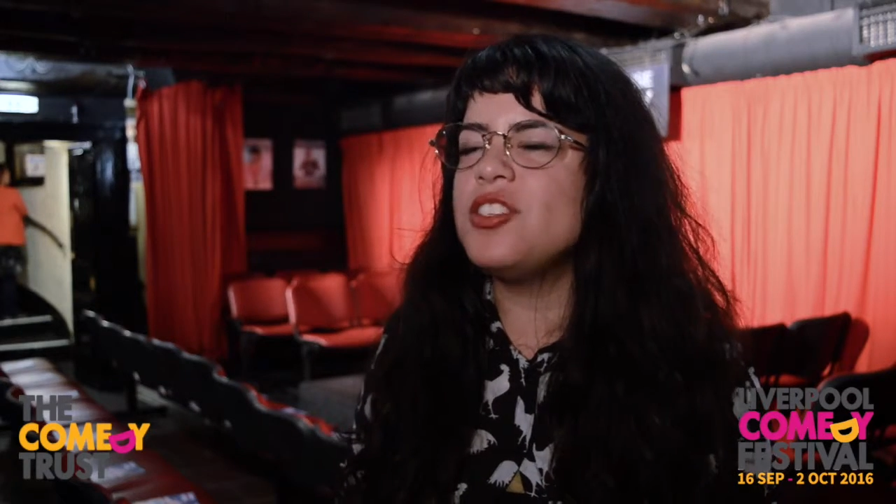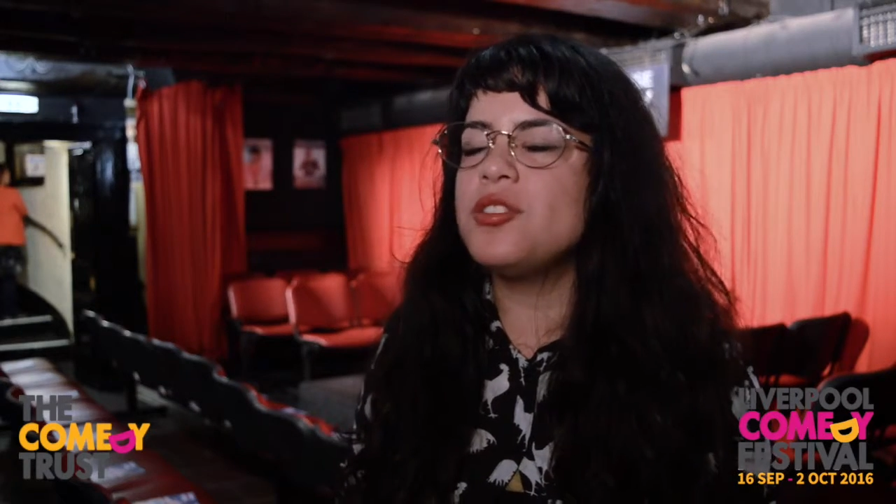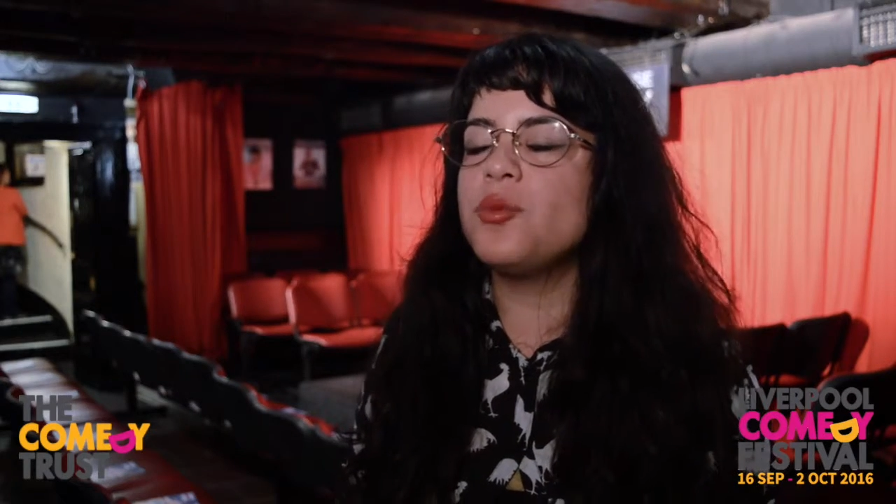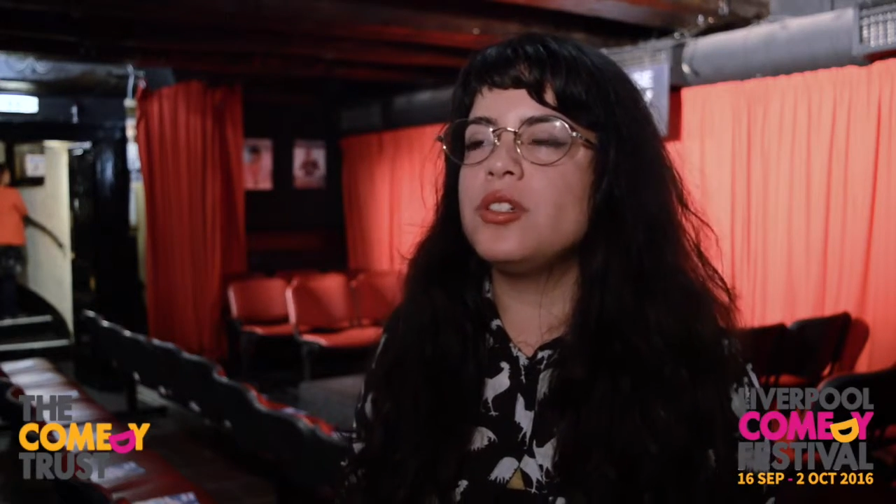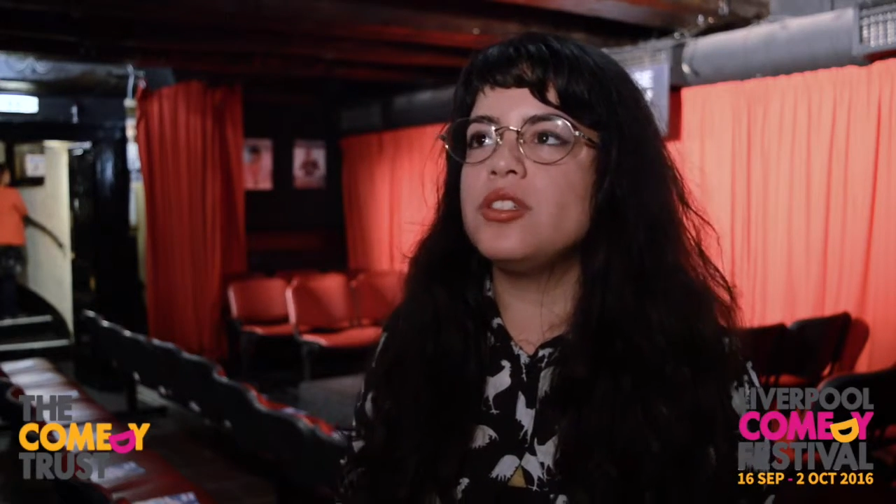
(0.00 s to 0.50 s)

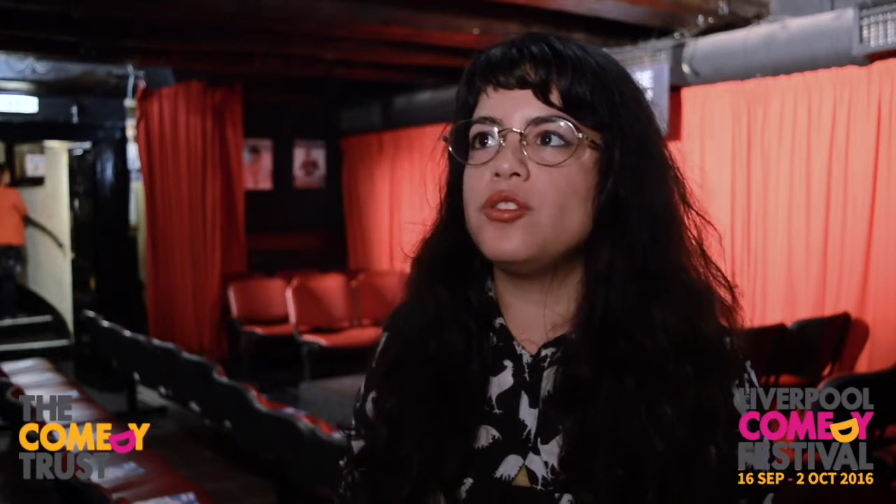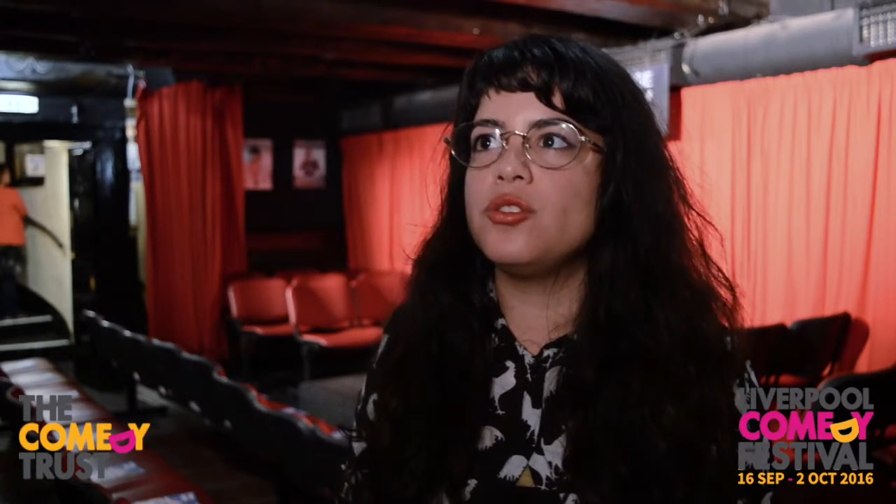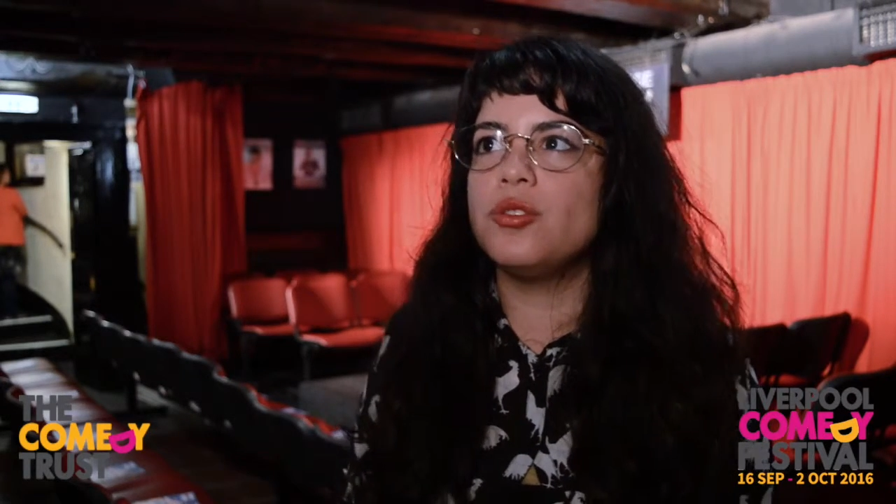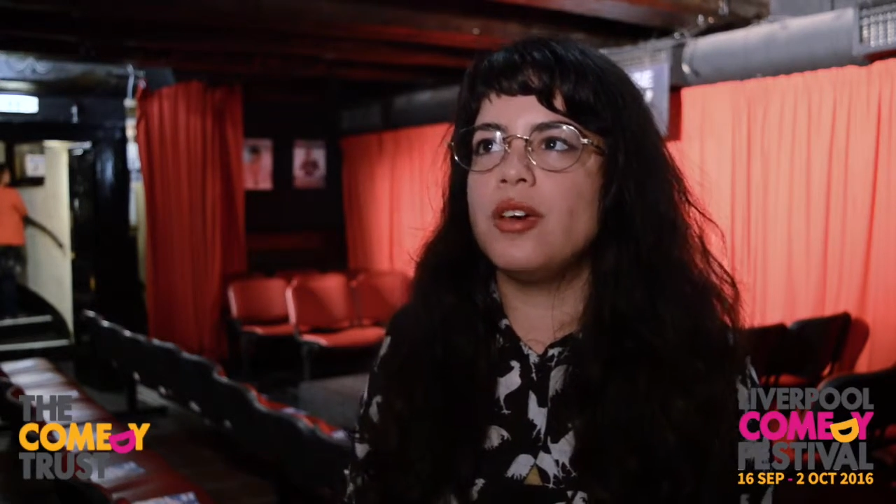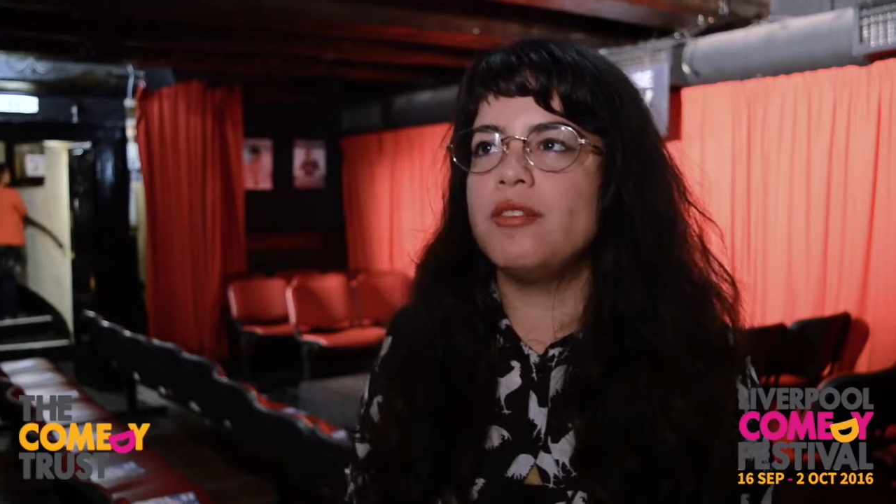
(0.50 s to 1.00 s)
just wanted
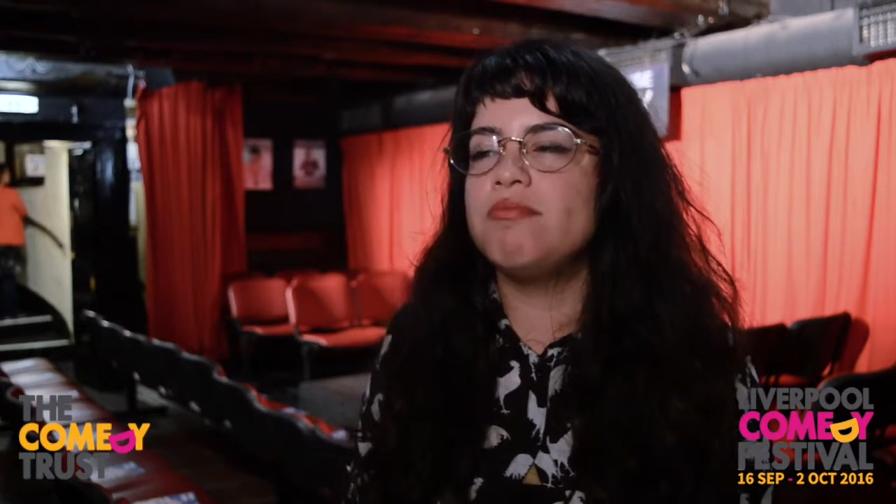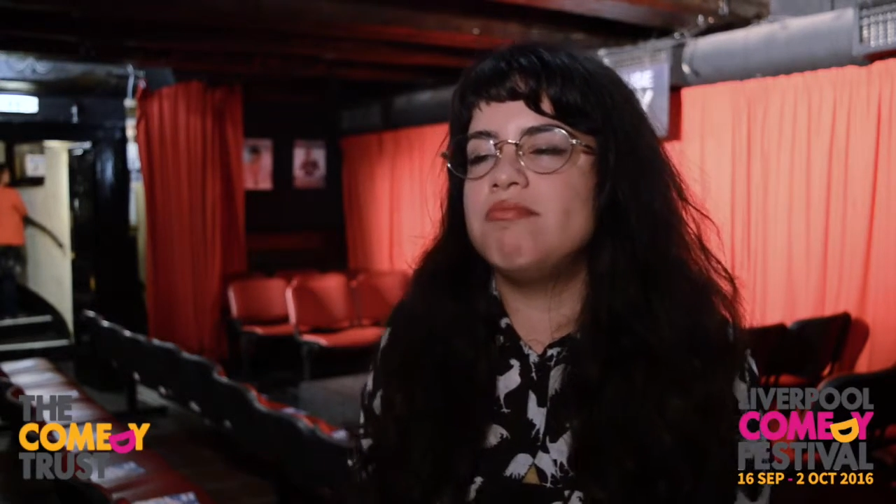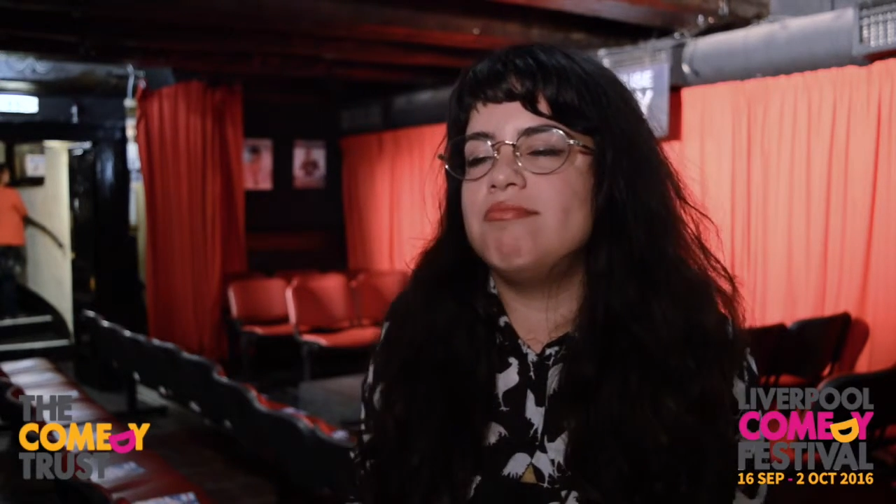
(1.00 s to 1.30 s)
to have